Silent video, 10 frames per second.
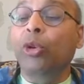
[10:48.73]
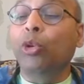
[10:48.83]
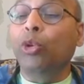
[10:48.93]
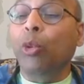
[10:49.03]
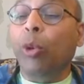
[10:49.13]

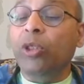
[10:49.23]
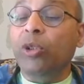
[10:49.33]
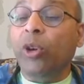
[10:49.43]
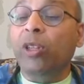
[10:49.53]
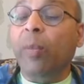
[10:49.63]
YouTube
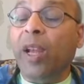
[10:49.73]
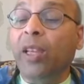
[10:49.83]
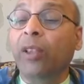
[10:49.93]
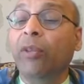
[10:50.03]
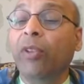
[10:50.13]
also has
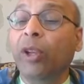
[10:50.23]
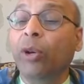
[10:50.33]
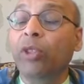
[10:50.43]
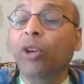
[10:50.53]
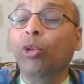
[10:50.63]
many other
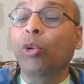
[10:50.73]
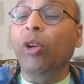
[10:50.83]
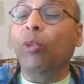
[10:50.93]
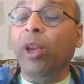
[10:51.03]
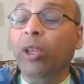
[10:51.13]
videos,
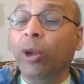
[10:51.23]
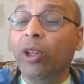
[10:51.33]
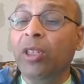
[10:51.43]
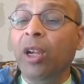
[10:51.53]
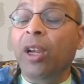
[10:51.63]
including weight
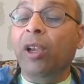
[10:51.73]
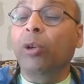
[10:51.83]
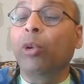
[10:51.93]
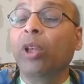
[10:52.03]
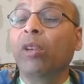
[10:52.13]
loss,
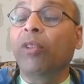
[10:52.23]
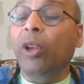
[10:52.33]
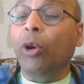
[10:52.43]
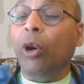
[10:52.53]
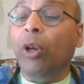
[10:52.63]
including
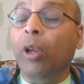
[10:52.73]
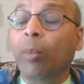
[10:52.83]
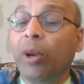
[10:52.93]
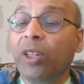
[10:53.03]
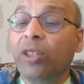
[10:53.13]
video on
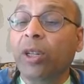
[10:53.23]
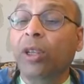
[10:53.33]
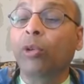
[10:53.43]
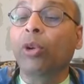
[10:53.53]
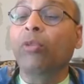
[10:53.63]
depression,
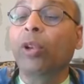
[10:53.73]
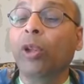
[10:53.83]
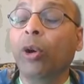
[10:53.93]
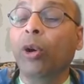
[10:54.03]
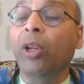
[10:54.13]
including
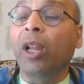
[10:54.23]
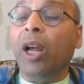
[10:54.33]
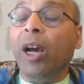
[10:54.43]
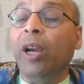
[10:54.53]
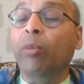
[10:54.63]
video on
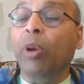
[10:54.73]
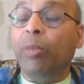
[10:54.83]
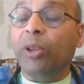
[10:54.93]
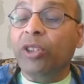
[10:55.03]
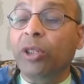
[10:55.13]
high blood
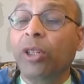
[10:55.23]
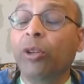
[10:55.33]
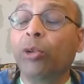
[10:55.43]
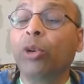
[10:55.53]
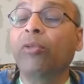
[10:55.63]
pressure,
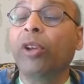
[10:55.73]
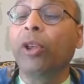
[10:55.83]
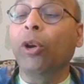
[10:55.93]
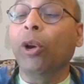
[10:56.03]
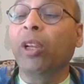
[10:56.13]
including
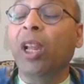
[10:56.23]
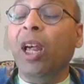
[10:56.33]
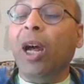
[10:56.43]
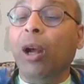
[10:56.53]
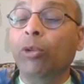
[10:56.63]
video on
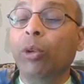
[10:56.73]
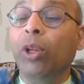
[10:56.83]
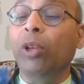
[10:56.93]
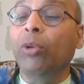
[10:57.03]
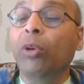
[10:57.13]
how to
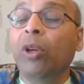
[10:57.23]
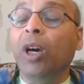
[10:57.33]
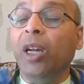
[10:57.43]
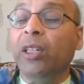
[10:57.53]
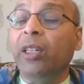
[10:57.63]
live
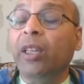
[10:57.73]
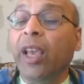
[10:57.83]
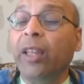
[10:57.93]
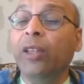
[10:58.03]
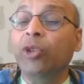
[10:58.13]

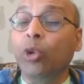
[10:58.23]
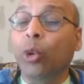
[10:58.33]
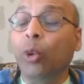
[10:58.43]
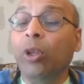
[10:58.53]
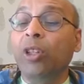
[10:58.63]
110 years
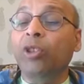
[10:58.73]
old.